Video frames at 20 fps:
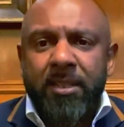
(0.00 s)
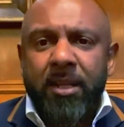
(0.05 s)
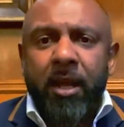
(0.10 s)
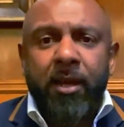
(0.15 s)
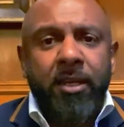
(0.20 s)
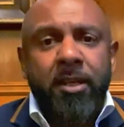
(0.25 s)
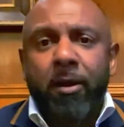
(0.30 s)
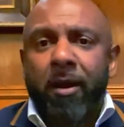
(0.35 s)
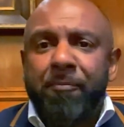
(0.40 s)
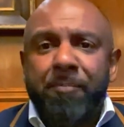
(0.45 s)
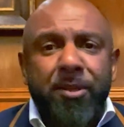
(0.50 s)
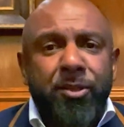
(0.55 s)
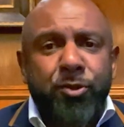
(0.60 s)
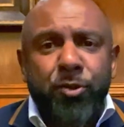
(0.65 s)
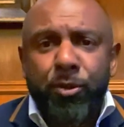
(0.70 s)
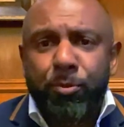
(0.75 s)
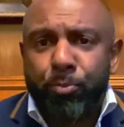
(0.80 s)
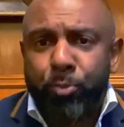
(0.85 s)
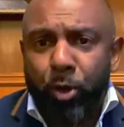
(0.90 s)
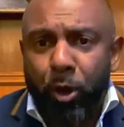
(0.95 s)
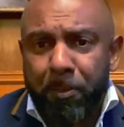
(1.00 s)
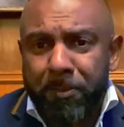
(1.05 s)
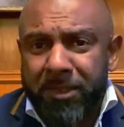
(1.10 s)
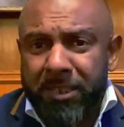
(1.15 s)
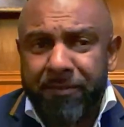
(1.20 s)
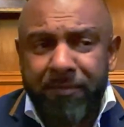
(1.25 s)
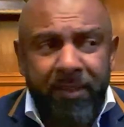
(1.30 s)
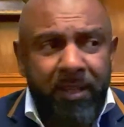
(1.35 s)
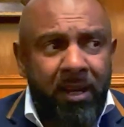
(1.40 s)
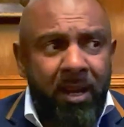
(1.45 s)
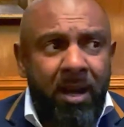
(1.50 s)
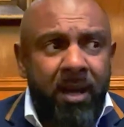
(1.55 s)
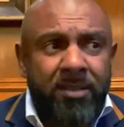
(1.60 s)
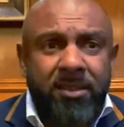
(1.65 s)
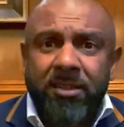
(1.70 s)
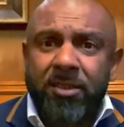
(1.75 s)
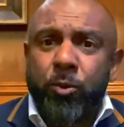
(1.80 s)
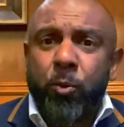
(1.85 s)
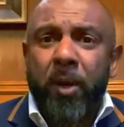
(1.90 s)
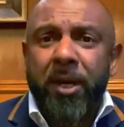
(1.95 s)
Like, I've been doing property for the
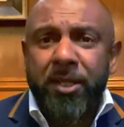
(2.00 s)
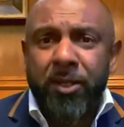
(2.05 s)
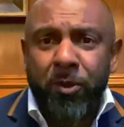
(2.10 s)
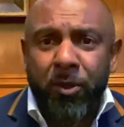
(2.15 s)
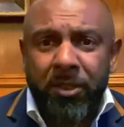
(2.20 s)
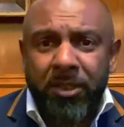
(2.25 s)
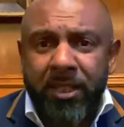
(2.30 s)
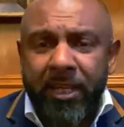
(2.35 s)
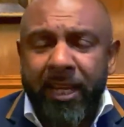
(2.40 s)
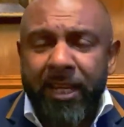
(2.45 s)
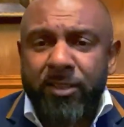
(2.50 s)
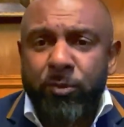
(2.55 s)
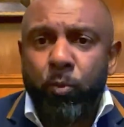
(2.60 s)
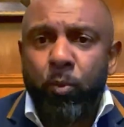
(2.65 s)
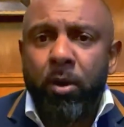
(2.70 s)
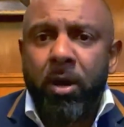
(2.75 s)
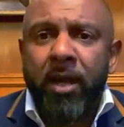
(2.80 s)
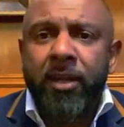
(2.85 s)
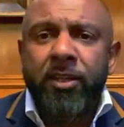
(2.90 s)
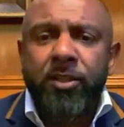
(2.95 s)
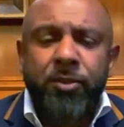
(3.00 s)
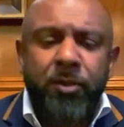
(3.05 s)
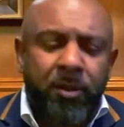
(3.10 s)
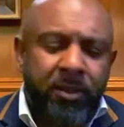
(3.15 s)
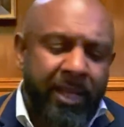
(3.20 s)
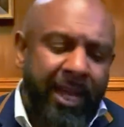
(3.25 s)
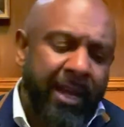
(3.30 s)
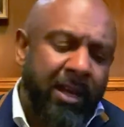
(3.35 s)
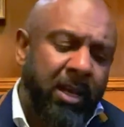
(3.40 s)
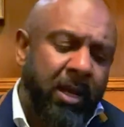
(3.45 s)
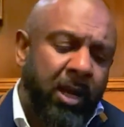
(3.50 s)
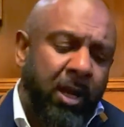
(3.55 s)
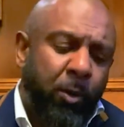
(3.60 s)
last 20 odd years. Why are you doing that?